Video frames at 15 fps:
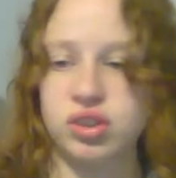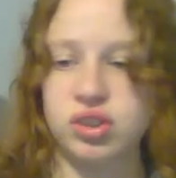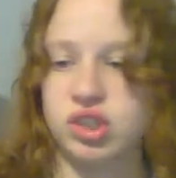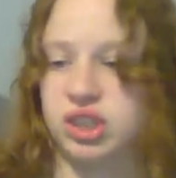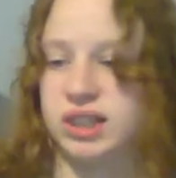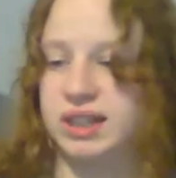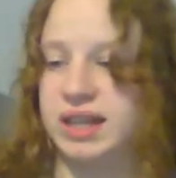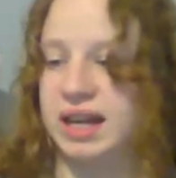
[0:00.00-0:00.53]

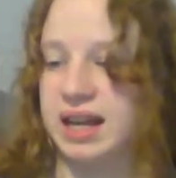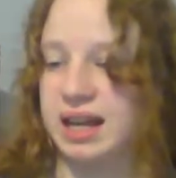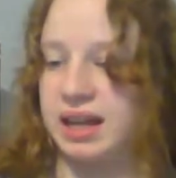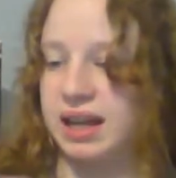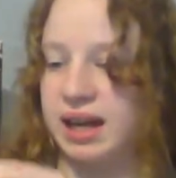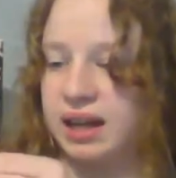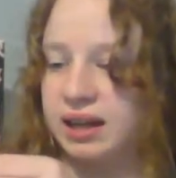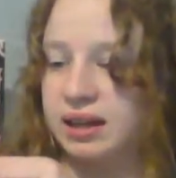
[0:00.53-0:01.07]
she
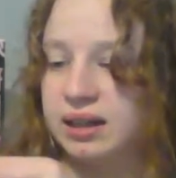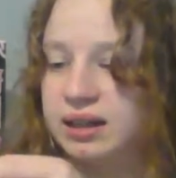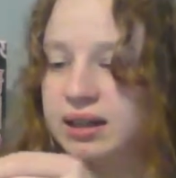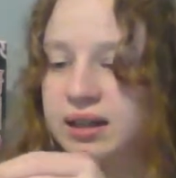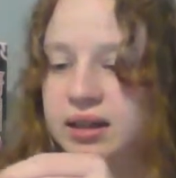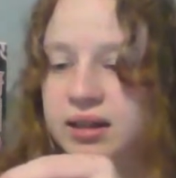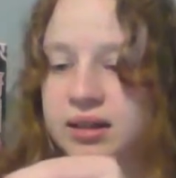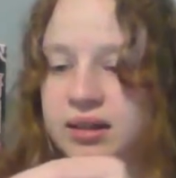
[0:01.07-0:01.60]
can.
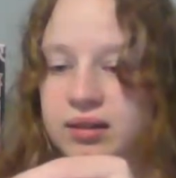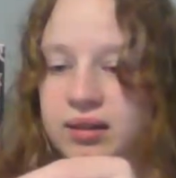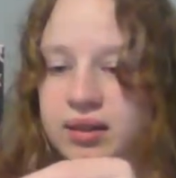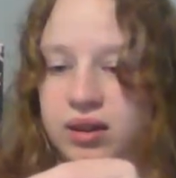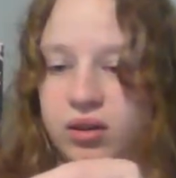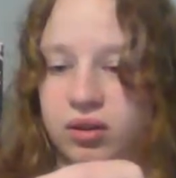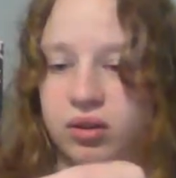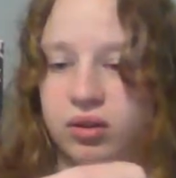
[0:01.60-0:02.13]

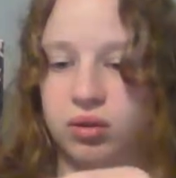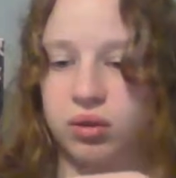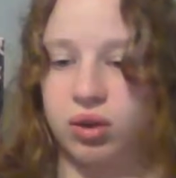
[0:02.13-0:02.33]
Then on her